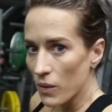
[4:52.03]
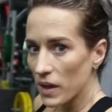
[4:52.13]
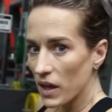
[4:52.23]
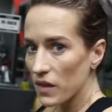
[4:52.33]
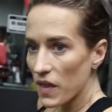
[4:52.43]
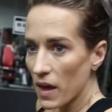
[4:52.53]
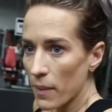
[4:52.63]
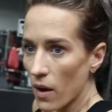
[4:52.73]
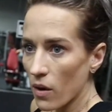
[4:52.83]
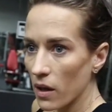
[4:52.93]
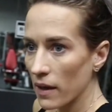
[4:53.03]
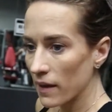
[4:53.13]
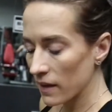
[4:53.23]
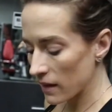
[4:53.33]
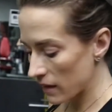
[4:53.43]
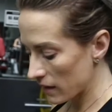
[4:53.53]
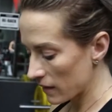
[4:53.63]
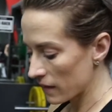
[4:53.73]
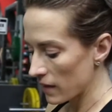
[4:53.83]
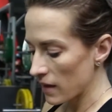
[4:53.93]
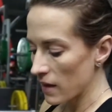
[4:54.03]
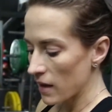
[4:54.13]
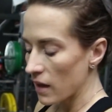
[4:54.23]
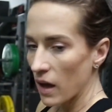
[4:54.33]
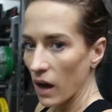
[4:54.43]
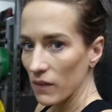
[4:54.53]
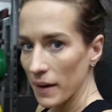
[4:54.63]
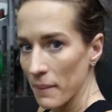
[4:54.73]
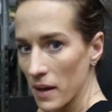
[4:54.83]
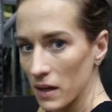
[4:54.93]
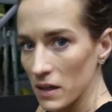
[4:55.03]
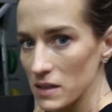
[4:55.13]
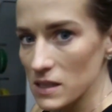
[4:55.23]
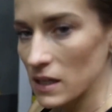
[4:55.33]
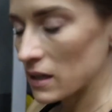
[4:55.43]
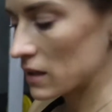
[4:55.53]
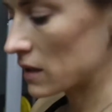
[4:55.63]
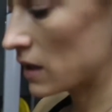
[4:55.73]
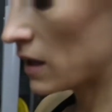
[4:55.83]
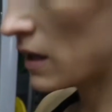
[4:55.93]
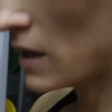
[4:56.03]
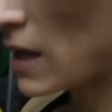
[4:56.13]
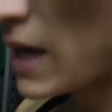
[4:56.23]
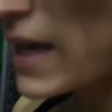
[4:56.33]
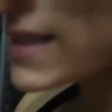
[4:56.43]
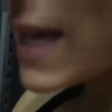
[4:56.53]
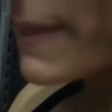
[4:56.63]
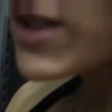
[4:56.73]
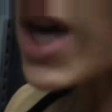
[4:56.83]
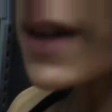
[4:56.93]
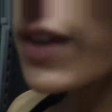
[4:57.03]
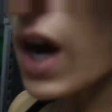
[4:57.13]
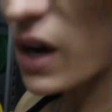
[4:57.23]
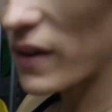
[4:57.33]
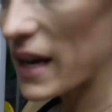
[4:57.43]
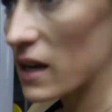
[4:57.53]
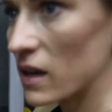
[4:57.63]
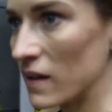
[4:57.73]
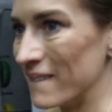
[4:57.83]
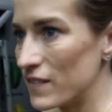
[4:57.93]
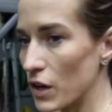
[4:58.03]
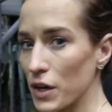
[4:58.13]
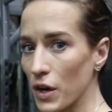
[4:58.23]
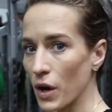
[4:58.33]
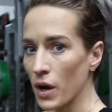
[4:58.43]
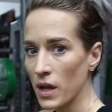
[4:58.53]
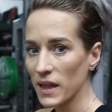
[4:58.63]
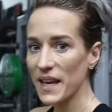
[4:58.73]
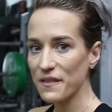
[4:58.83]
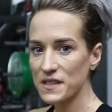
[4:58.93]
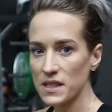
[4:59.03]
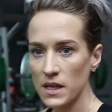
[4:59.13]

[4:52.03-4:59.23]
Really good thing about heart rate monitors is keeping track of your heart rate during your lifts.